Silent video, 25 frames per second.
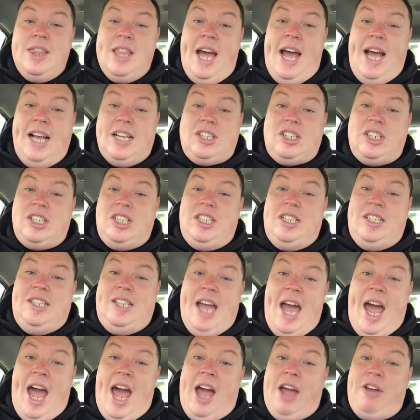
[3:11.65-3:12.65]
Let's
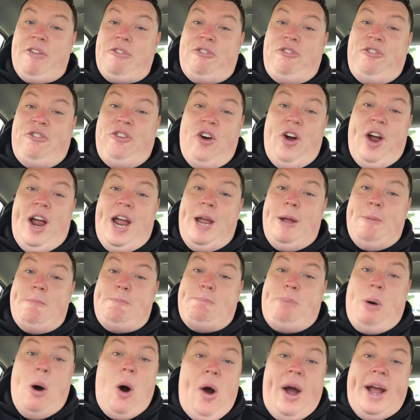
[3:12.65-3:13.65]
get 3
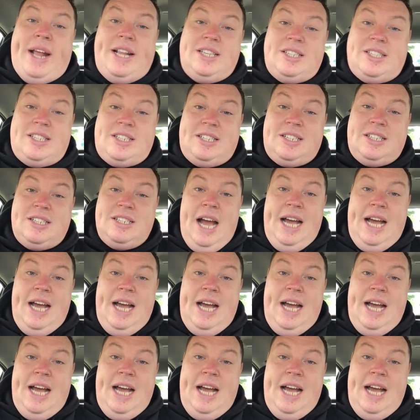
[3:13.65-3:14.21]
points,